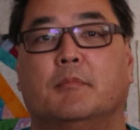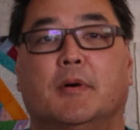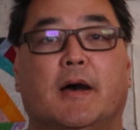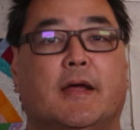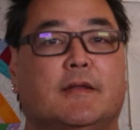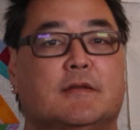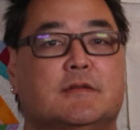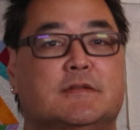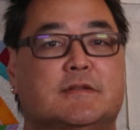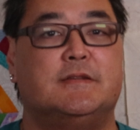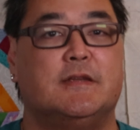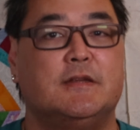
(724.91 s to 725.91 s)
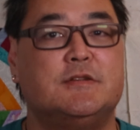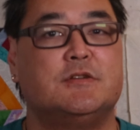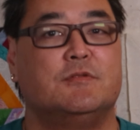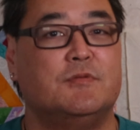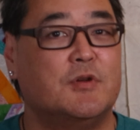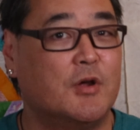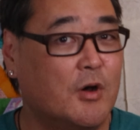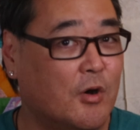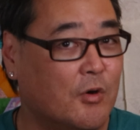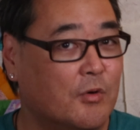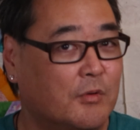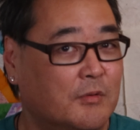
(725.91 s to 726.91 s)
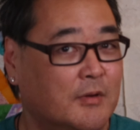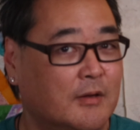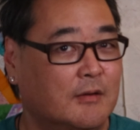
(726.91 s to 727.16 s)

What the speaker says: but did you know